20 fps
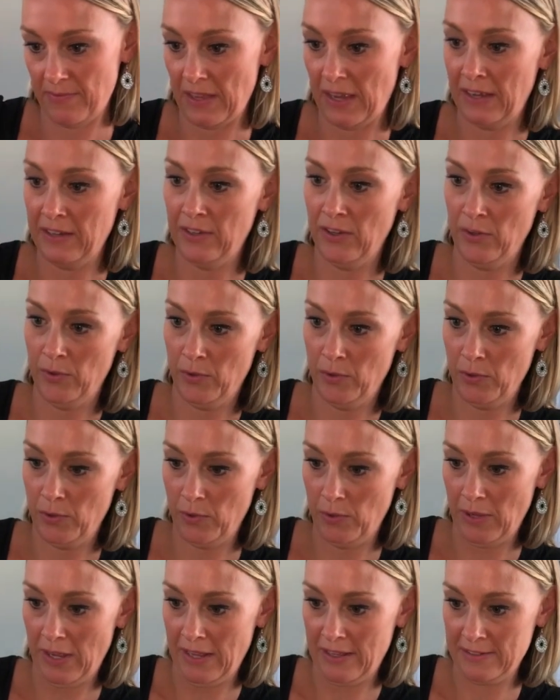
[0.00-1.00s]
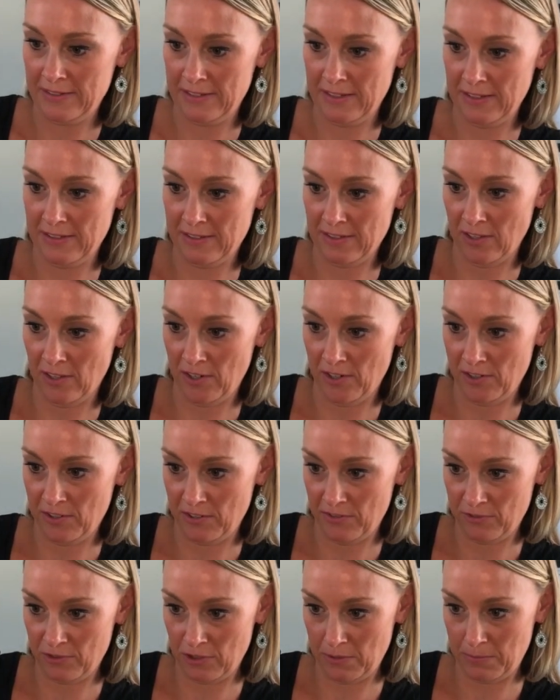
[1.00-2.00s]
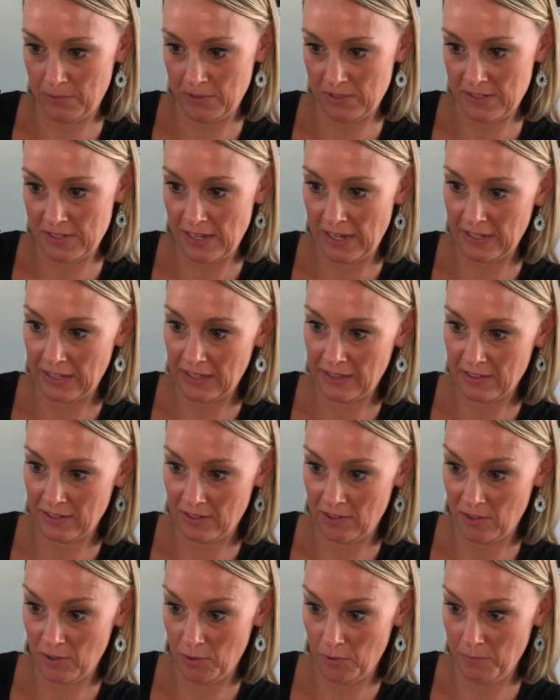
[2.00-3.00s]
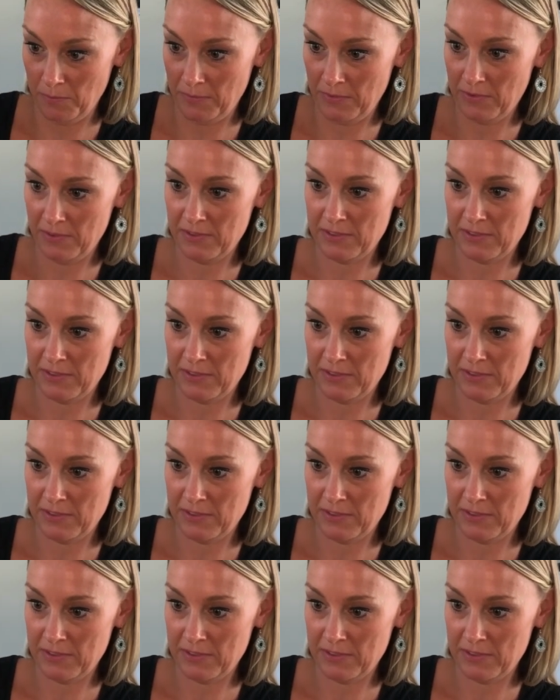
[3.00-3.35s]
I know who has this large of triple sec at their home.